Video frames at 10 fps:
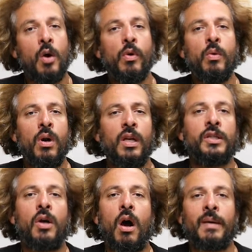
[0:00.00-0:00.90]
we wanted to
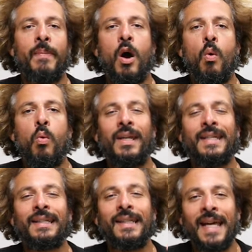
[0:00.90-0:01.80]
talk about what
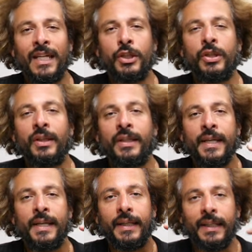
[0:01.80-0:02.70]
it's like to
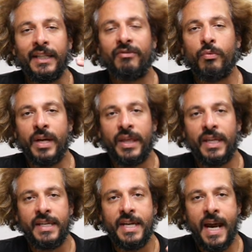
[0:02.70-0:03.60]
live with
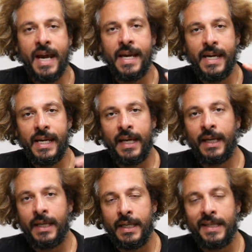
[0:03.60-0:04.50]
day
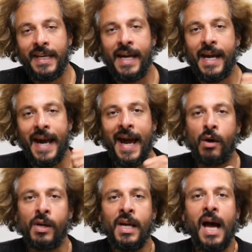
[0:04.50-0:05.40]
in and day out.